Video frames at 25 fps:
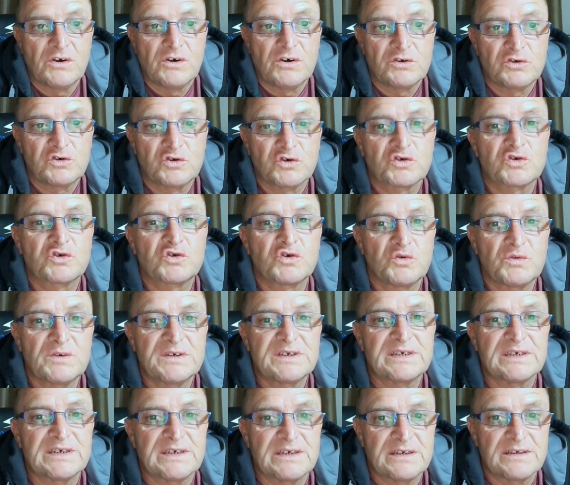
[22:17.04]
Just who
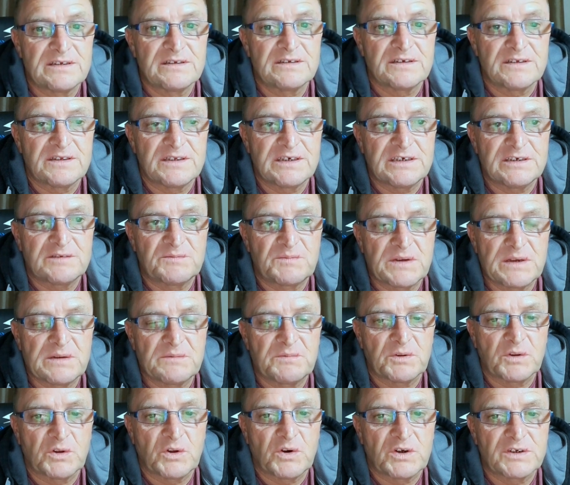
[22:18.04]
is it that these
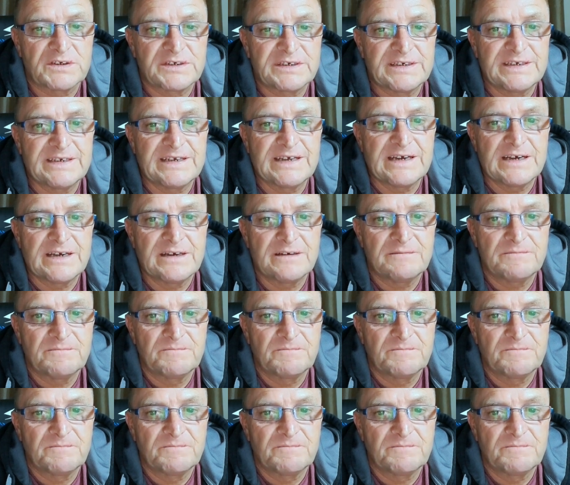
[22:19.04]
people are today?